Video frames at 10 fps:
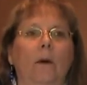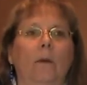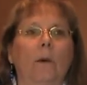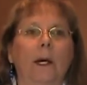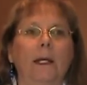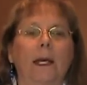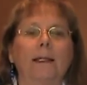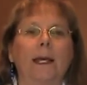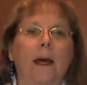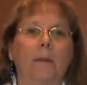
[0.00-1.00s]
what
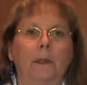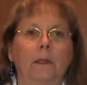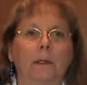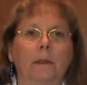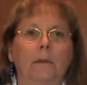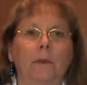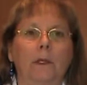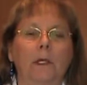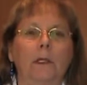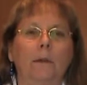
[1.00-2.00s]
has happened
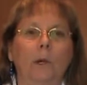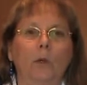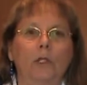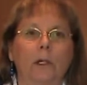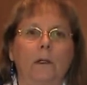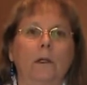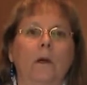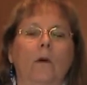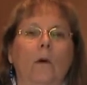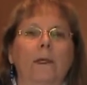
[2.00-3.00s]
with this emotion
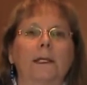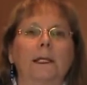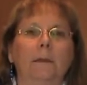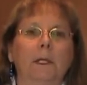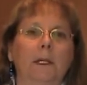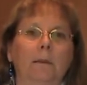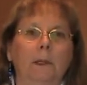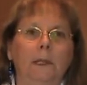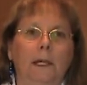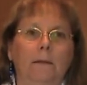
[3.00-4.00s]
or this limiting
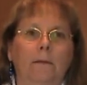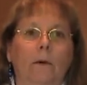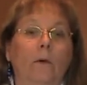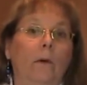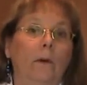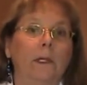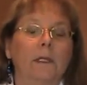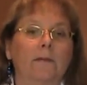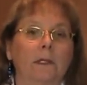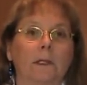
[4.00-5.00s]
belief or
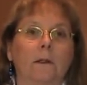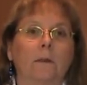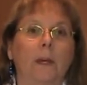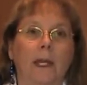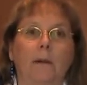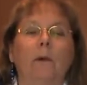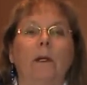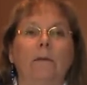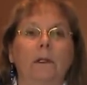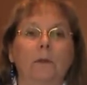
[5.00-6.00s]
this physical pain,
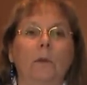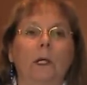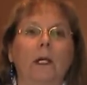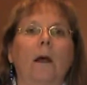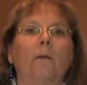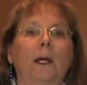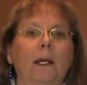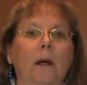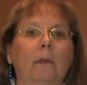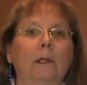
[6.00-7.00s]
whatever it is we're working on. Right
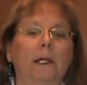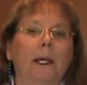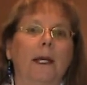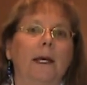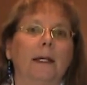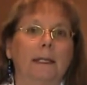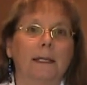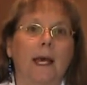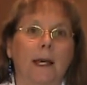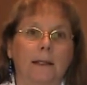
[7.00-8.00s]
now we're looking at
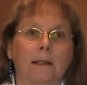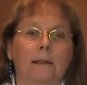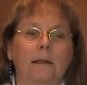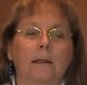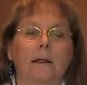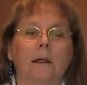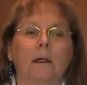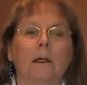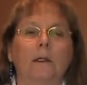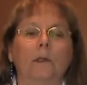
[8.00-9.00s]
sadness.
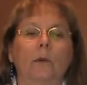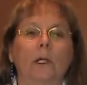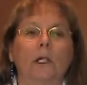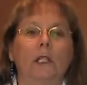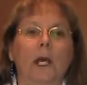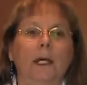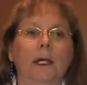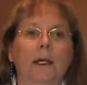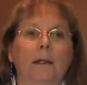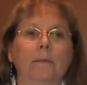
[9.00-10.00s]
So we're going to check
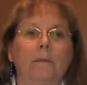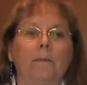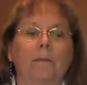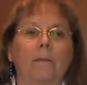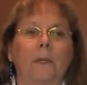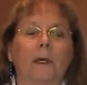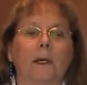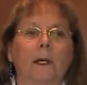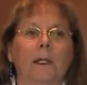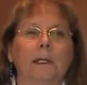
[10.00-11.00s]
in
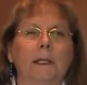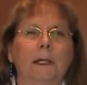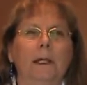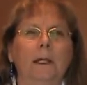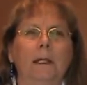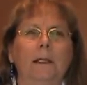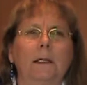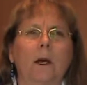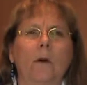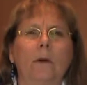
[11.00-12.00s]
and see it's
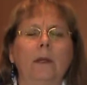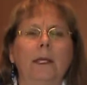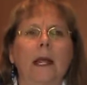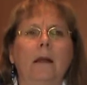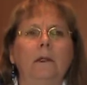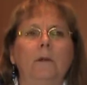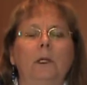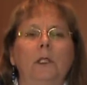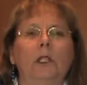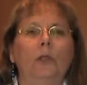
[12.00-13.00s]
going down to
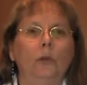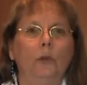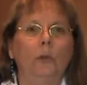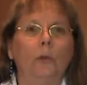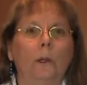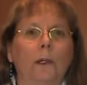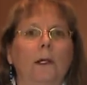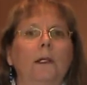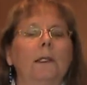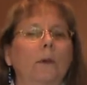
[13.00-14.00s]
a 2.
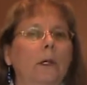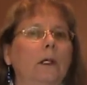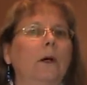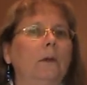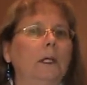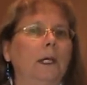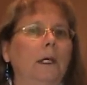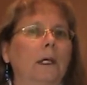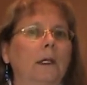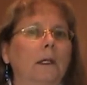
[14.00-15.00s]
So we're going to go
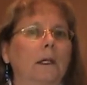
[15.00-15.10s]
again.